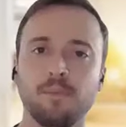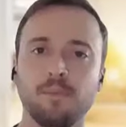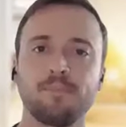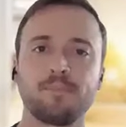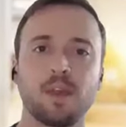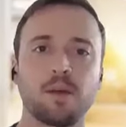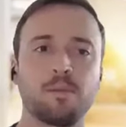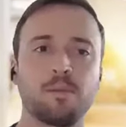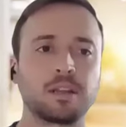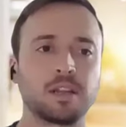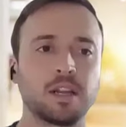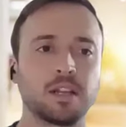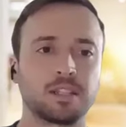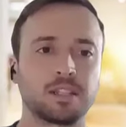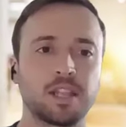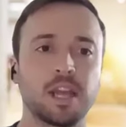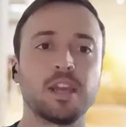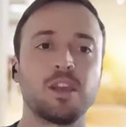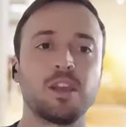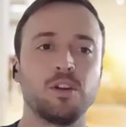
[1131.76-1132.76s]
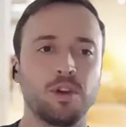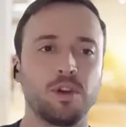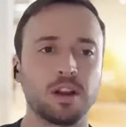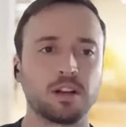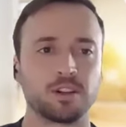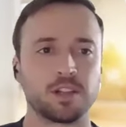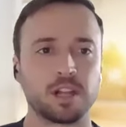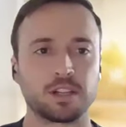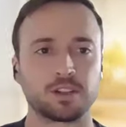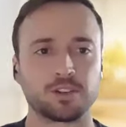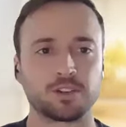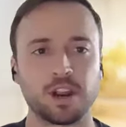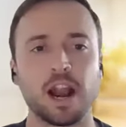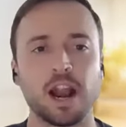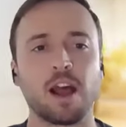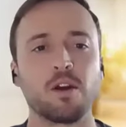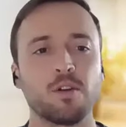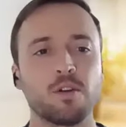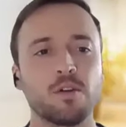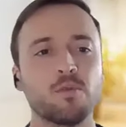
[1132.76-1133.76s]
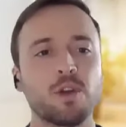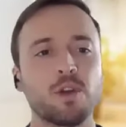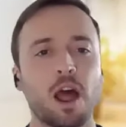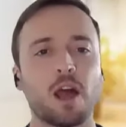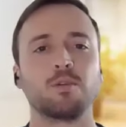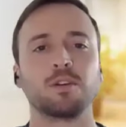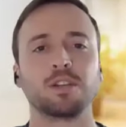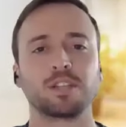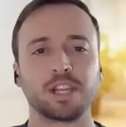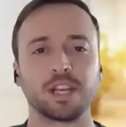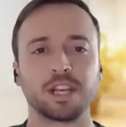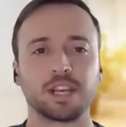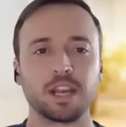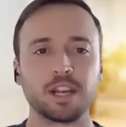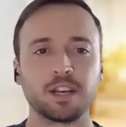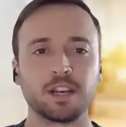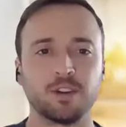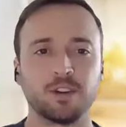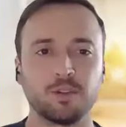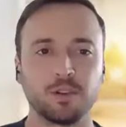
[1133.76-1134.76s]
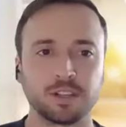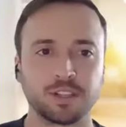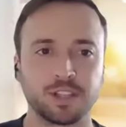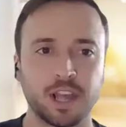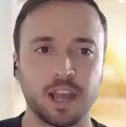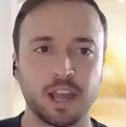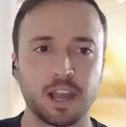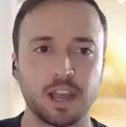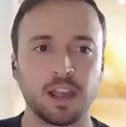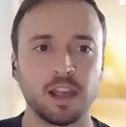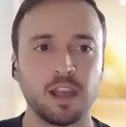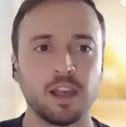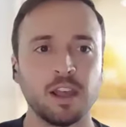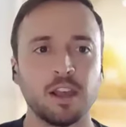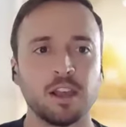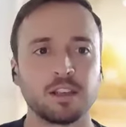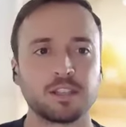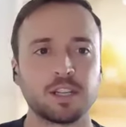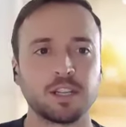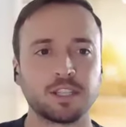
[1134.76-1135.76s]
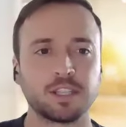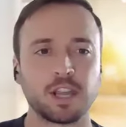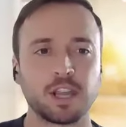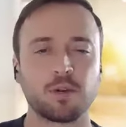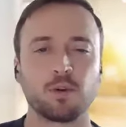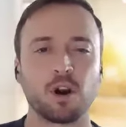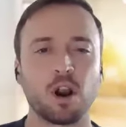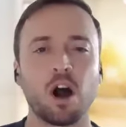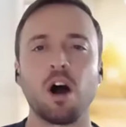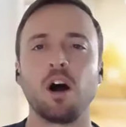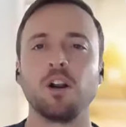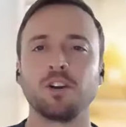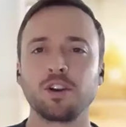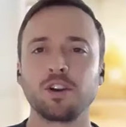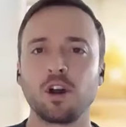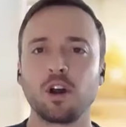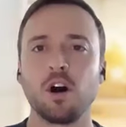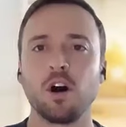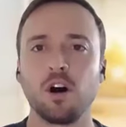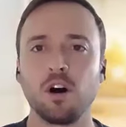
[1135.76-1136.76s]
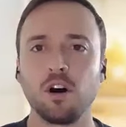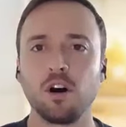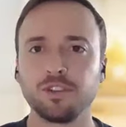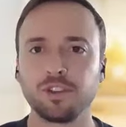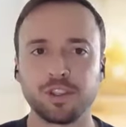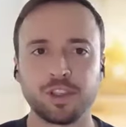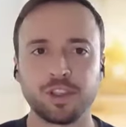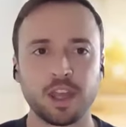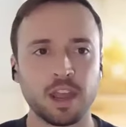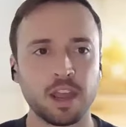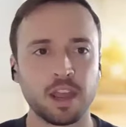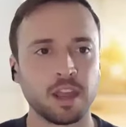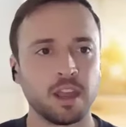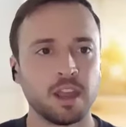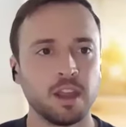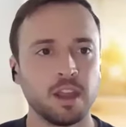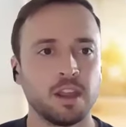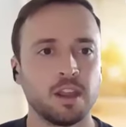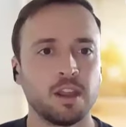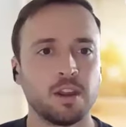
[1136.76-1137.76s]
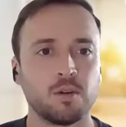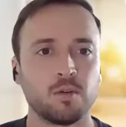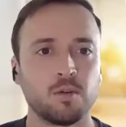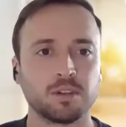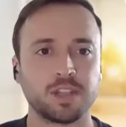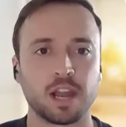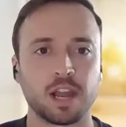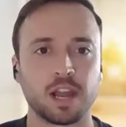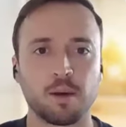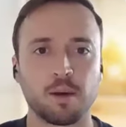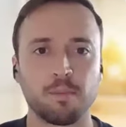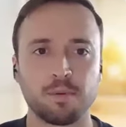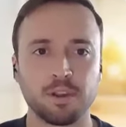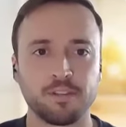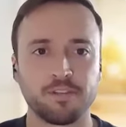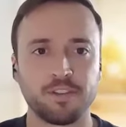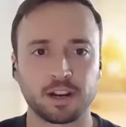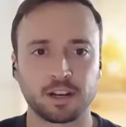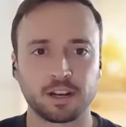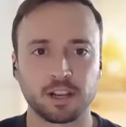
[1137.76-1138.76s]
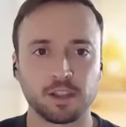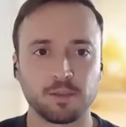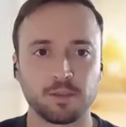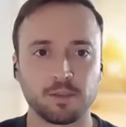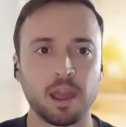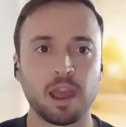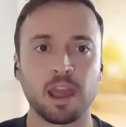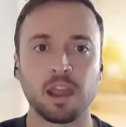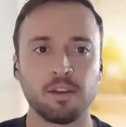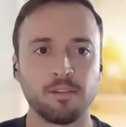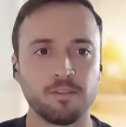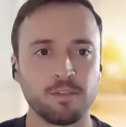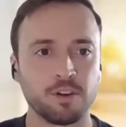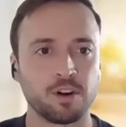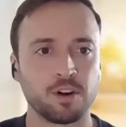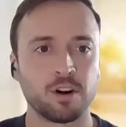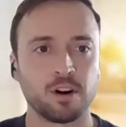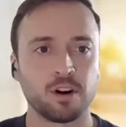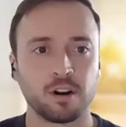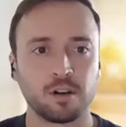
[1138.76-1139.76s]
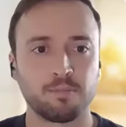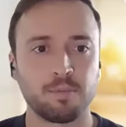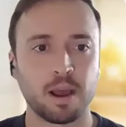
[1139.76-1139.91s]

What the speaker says: Okay, that makes sense. Thank you, Rachel. That's great. What I was thinking too is since they were on call, was that company affecting the behavior?